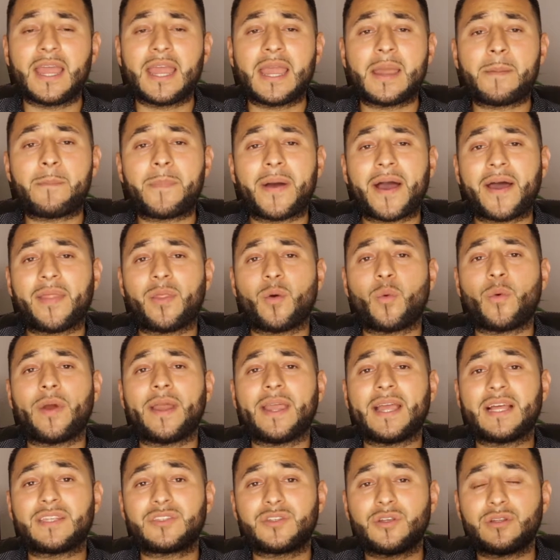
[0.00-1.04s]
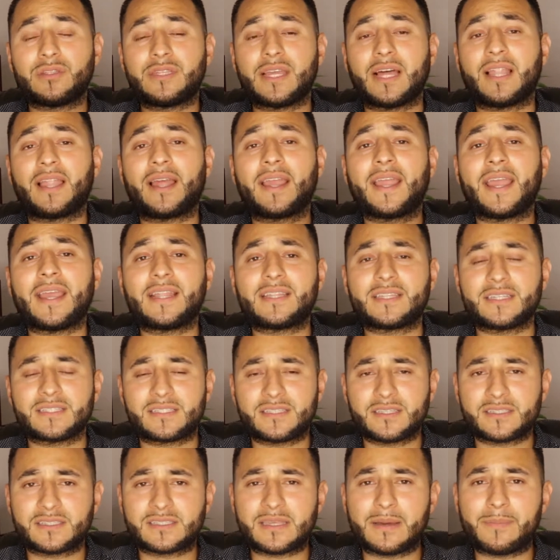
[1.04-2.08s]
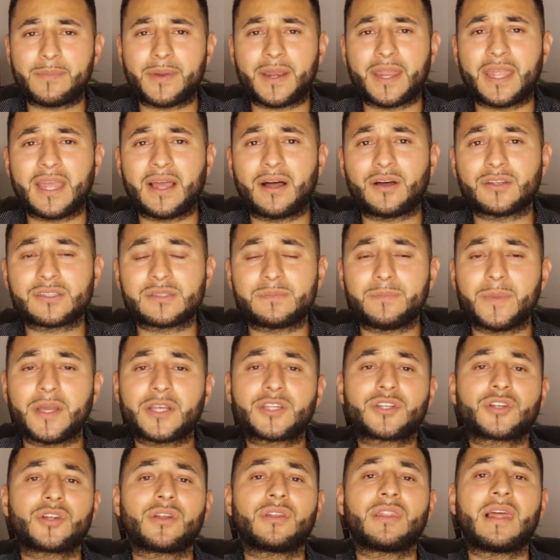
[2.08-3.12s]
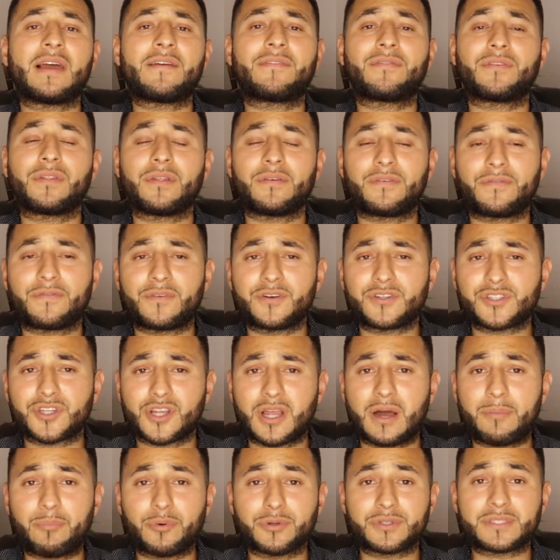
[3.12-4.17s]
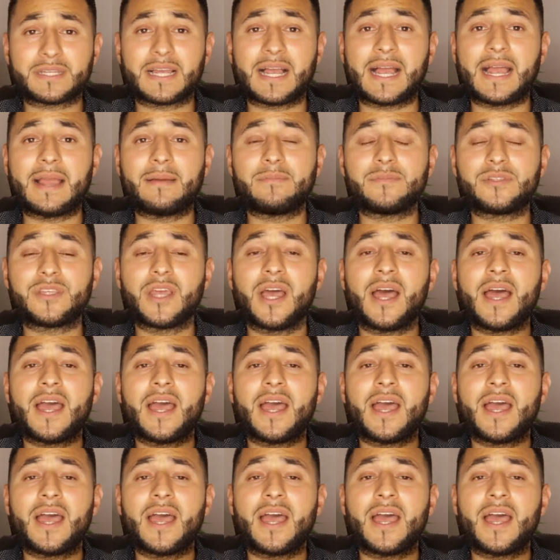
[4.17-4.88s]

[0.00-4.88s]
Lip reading: And by the way, as you delegate this to somebody else, make sure that for the first couple times